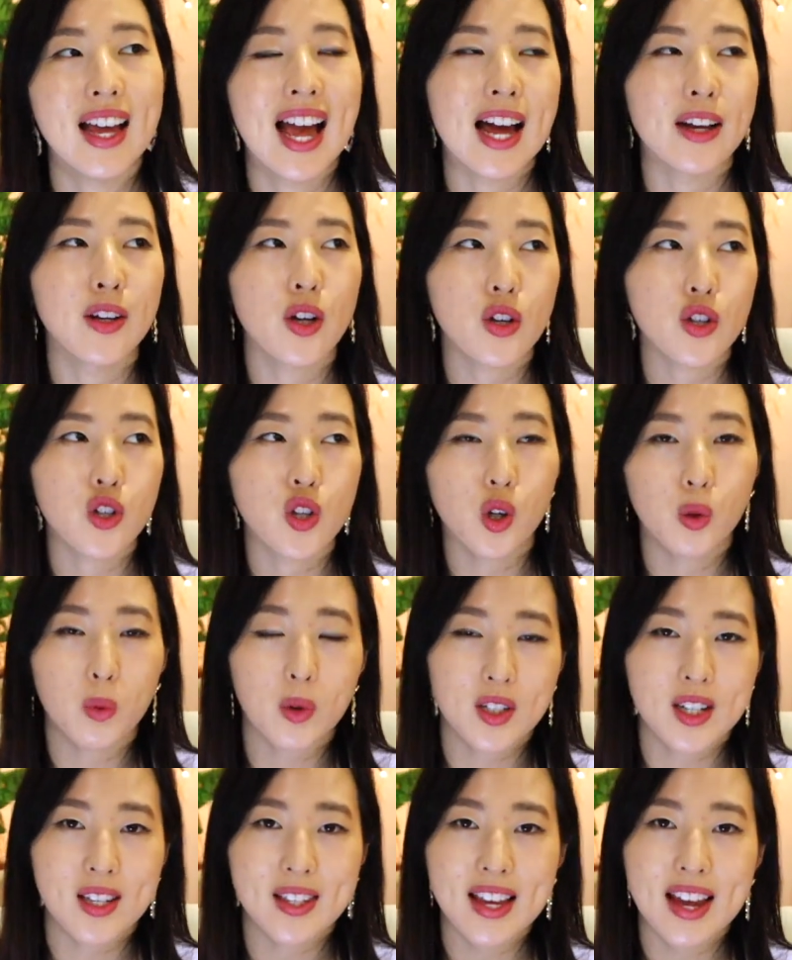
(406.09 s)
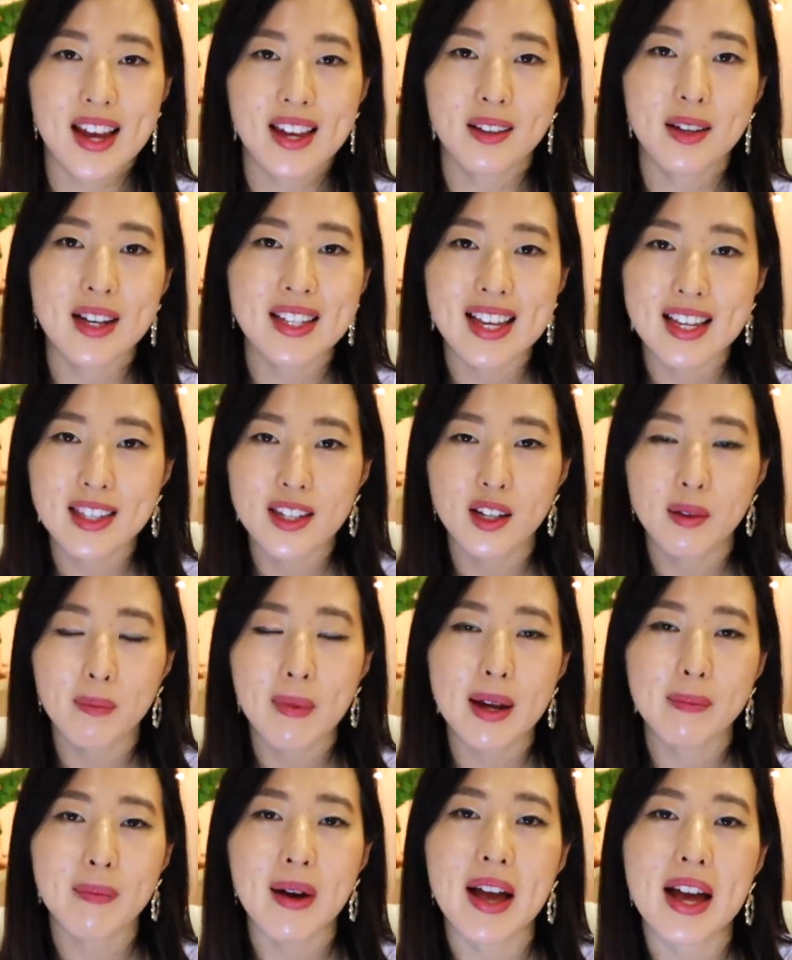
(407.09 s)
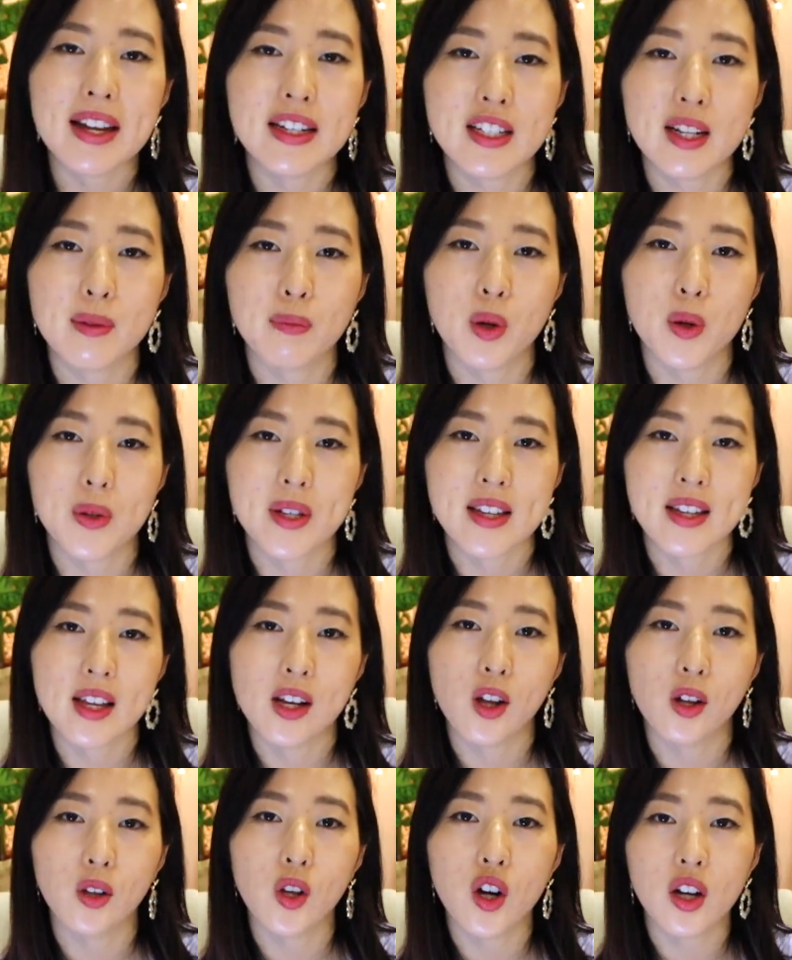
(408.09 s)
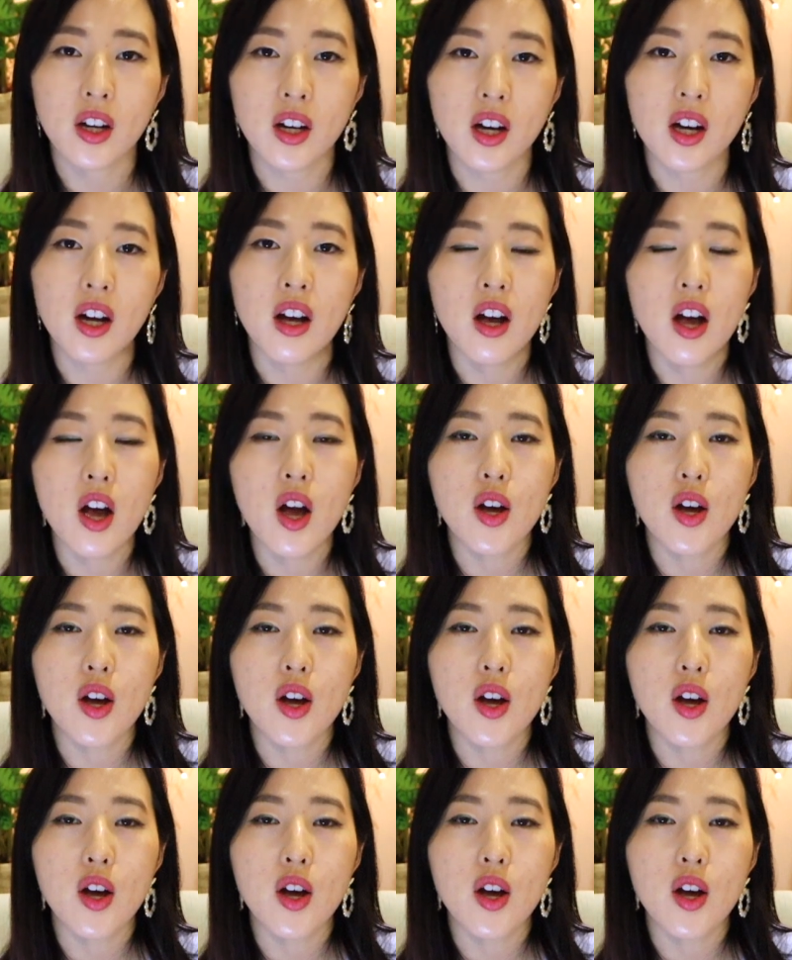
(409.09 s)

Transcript: and not sure what to say, because that's gonna make my editing process a lot longer.